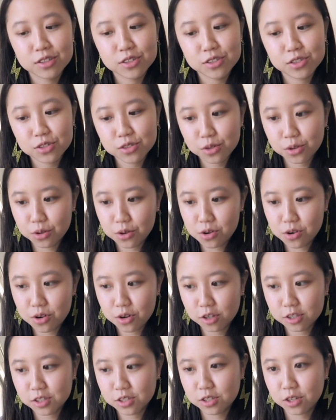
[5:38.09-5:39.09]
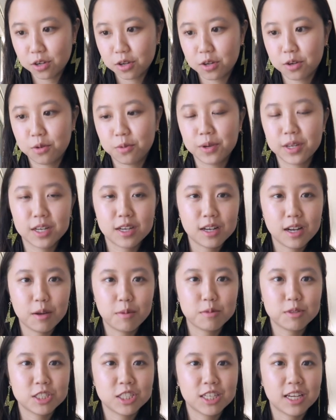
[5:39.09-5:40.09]
store so we ended
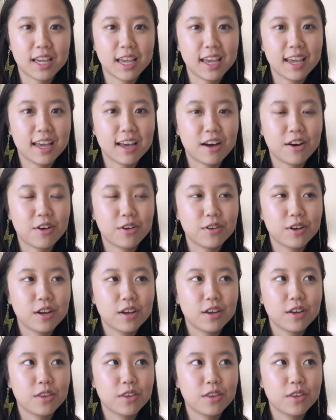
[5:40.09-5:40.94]
up checking out